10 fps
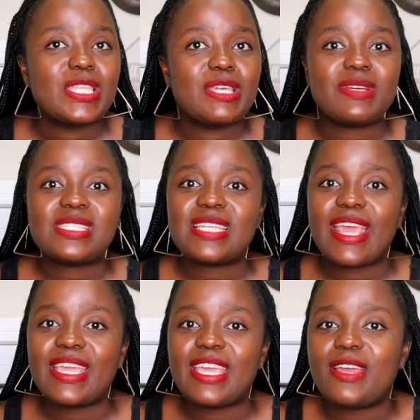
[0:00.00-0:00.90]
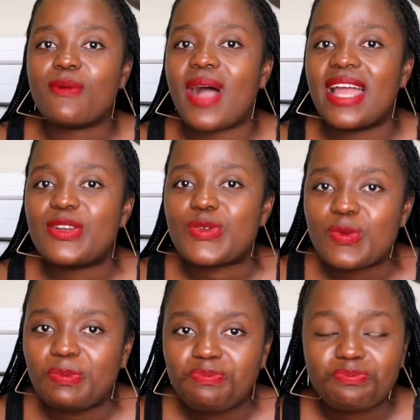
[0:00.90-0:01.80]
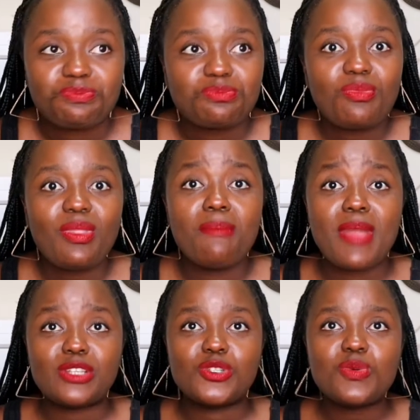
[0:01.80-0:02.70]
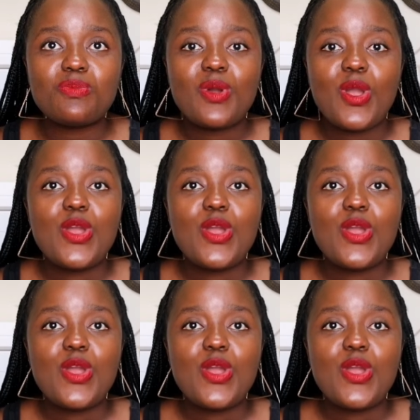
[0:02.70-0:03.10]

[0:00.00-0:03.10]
They were staying in a one room, bedroom.